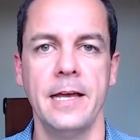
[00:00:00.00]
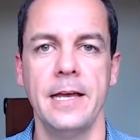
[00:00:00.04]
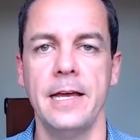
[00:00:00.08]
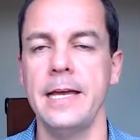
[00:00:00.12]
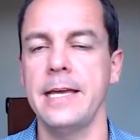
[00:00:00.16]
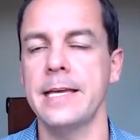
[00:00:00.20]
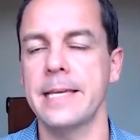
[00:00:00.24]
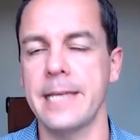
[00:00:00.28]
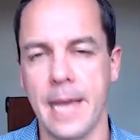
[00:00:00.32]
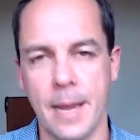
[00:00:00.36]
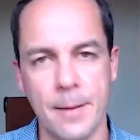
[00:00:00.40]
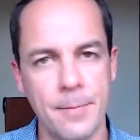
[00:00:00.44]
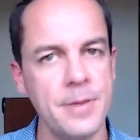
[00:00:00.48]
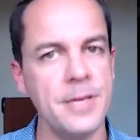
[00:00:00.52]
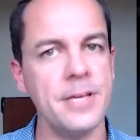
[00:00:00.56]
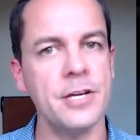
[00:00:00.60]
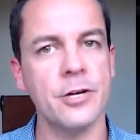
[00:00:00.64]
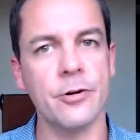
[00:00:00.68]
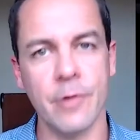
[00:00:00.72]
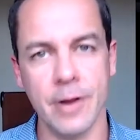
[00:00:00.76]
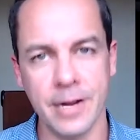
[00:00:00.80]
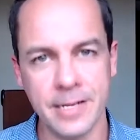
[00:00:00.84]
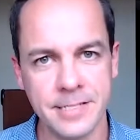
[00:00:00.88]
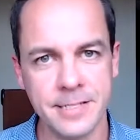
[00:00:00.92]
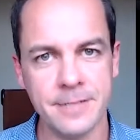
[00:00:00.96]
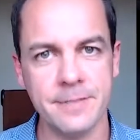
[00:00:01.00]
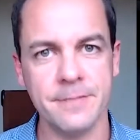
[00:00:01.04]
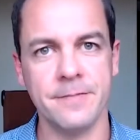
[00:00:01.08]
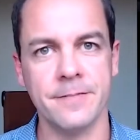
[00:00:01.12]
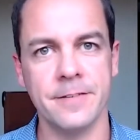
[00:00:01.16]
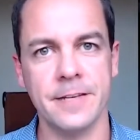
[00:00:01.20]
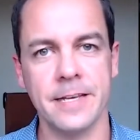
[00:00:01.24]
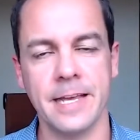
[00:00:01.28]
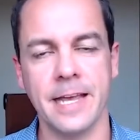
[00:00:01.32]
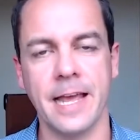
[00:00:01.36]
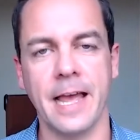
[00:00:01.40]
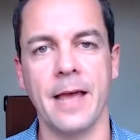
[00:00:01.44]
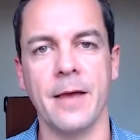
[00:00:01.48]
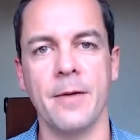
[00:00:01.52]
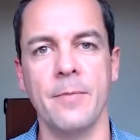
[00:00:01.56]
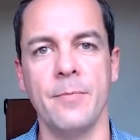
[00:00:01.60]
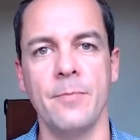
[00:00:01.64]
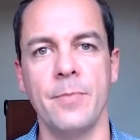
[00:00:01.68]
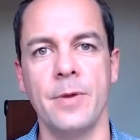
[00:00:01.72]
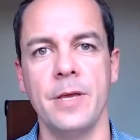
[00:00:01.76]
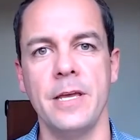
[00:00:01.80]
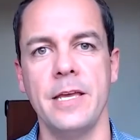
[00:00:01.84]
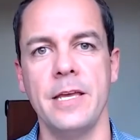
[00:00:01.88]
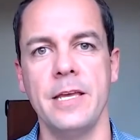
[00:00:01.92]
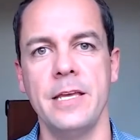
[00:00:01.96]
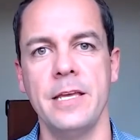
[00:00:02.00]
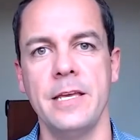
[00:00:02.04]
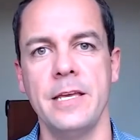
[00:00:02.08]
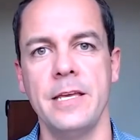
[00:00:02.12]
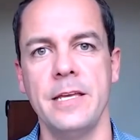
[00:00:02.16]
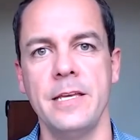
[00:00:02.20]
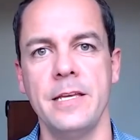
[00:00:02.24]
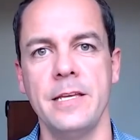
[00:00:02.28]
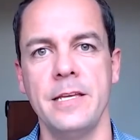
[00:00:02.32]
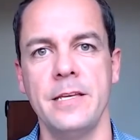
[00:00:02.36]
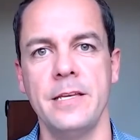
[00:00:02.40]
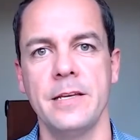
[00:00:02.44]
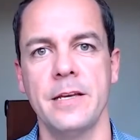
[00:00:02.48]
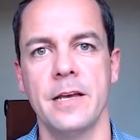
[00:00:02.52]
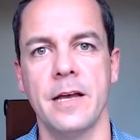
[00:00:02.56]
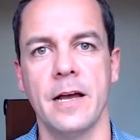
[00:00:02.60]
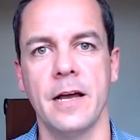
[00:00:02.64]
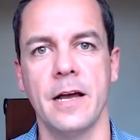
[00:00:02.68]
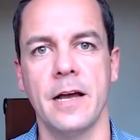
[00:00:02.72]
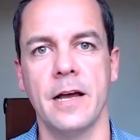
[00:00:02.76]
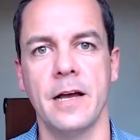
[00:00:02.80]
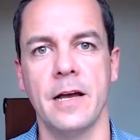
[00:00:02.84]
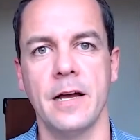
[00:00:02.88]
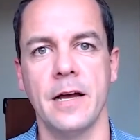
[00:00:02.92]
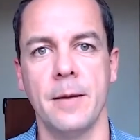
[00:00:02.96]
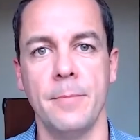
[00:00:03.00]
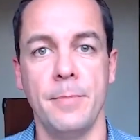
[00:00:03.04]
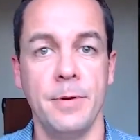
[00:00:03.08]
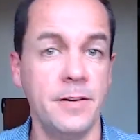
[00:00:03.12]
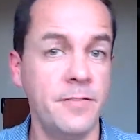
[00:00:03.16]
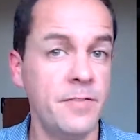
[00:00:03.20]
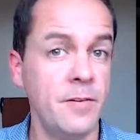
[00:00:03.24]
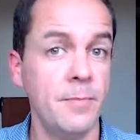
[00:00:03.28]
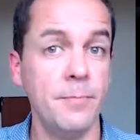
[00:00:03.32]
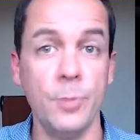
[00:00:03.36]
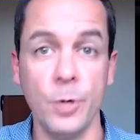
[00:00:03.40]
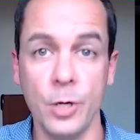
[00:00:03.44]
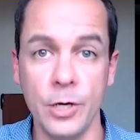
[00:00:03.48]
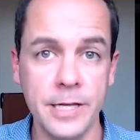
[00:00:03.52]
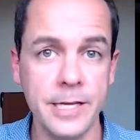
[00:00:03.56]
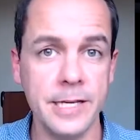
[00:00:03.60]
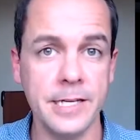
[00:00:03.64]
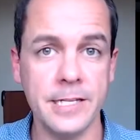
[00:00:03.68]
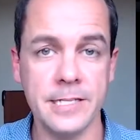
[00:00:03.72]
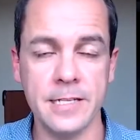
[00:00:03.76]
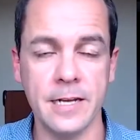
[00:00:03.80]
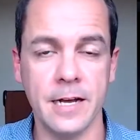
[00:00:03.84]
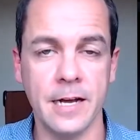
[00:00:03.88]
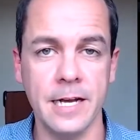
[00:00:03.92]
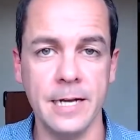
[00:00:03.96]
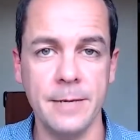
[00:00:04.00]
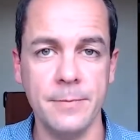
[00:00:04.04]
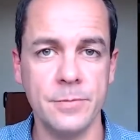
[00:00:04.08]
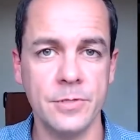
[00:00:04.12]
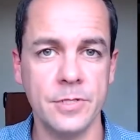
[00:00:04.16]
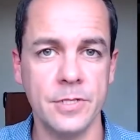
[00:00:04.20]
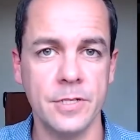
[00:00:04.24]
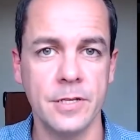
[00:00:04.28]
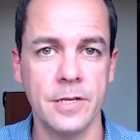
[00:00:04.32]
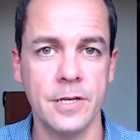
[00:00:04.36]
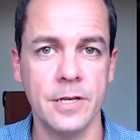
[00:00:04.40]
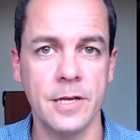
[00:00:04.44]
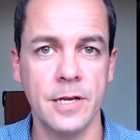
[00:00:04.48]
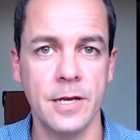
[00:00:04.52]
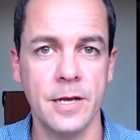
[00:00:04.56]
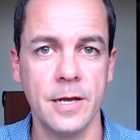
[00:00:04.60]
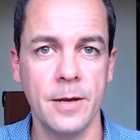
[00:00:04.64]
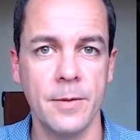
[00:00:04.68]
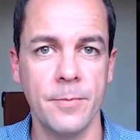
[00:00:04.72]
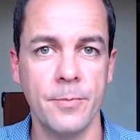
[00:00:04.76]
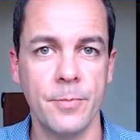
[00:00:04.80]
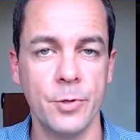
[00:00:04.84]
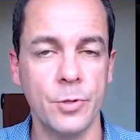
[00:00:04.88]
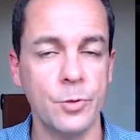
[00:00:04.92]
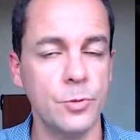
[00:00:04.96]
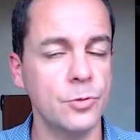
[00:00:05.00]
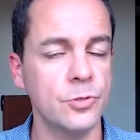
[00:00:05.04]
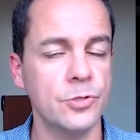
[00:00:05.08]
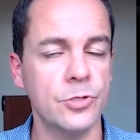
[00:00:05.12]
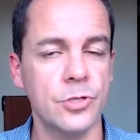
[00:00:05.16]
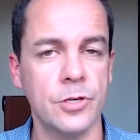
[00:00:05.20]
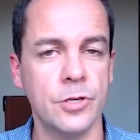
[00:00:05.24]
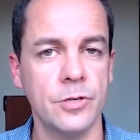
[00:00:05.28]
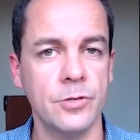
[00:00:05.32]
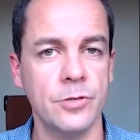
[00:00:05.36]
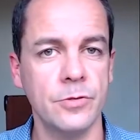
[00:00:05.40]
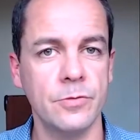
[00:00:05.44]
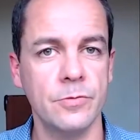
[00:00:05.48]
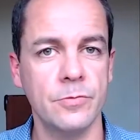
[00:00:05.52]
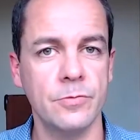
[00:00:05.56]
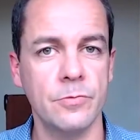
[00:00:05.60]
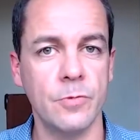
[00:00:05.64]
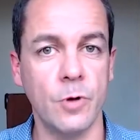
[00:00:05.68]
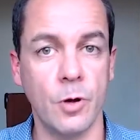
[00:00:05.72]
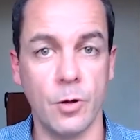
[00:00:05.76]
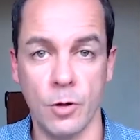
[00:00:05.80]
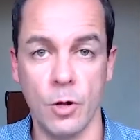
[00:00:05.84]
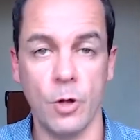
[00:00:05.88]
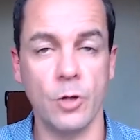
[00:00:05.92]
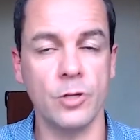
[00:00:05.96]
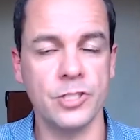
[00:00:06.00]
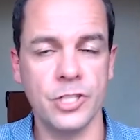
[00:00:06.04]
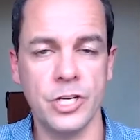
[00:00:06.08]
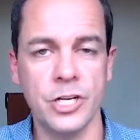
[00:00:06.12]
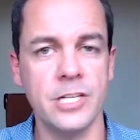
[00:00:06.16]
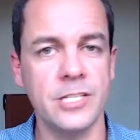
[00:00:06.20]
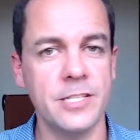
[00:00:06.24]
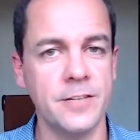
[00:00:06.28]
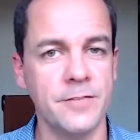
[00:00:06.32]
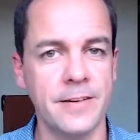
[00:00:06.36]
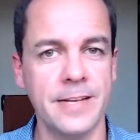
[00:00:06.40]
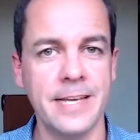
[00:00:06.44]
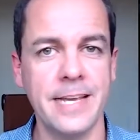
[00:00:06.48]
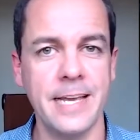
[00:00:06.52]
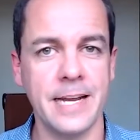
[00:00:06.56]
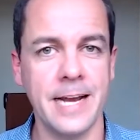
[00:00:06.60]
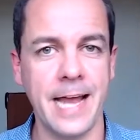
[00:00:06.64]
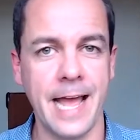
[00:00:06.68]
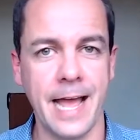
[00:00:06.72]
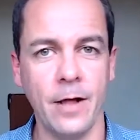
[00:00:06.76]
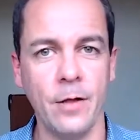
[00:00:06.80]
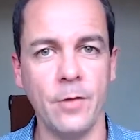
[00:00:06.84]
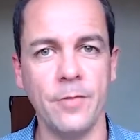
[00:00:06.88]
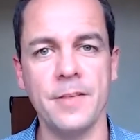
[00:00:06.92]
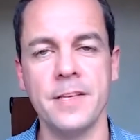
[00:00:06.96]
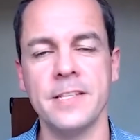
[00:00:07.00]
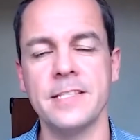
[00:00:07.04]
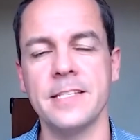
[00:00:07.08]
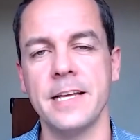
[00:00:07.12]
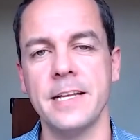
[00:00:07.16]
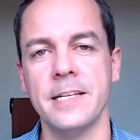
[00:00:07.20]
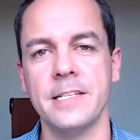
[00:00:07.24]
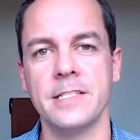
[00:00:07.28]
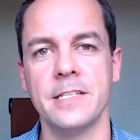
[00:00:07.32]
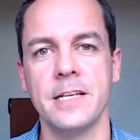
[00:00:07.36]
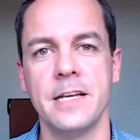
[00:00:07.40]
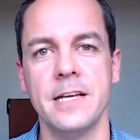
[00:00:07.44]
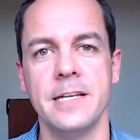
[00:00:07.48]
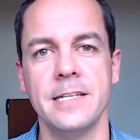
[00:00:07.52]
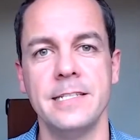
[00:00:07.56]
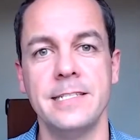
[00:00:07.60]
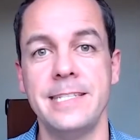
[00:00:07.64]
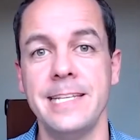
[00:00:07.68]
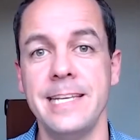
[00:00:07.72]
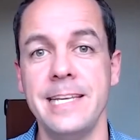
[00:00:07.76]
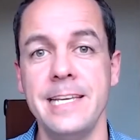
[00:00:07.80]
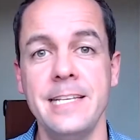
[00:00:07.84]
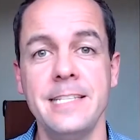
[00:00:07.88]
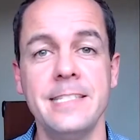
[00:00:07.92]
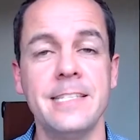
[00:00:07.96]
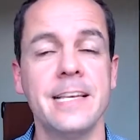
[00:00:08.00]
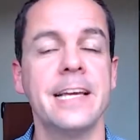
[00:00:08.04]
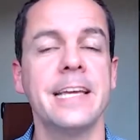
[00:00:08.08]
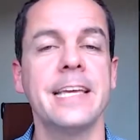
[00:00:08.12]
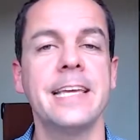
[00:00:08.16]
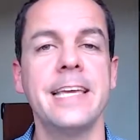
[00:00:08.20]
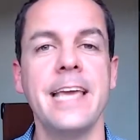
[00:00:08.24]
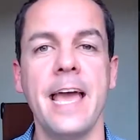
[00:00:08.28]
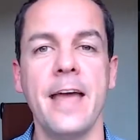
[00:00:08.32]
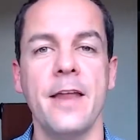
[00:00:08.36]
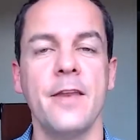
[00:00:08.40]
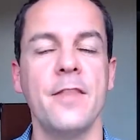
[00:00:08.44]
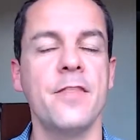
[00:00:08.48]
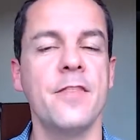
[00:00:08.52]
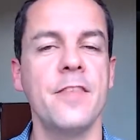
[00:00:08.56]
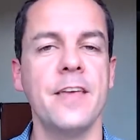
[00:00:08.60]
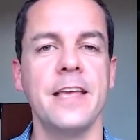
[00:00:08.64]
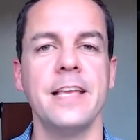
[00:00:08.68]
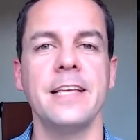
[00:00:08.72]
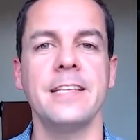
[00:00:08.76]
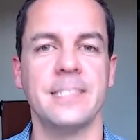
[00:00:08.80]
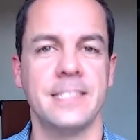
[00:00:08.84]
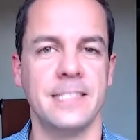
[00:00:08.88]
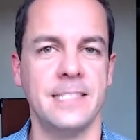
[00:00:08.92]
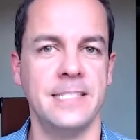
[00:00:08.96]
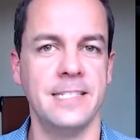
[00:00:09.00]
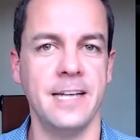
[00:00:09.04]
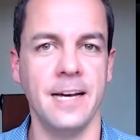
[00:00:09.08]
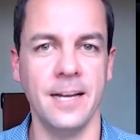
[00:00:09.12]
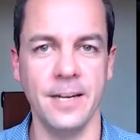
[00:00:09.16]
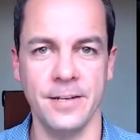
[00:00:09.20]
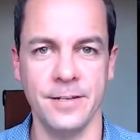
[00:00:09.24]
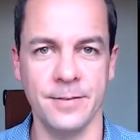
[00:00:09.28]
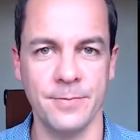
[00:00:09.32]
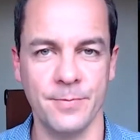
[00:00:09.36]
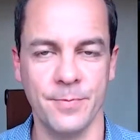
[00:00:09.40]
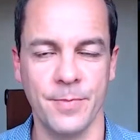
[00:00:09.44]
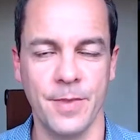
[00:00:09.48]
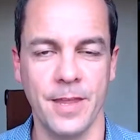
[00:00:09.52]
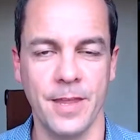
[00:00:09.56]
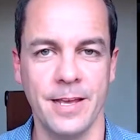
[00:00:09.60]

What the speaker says: It can be aggressive. It can be a bit of a bully at times, but also, or alternatively, in a healthy sense, Ds get things done.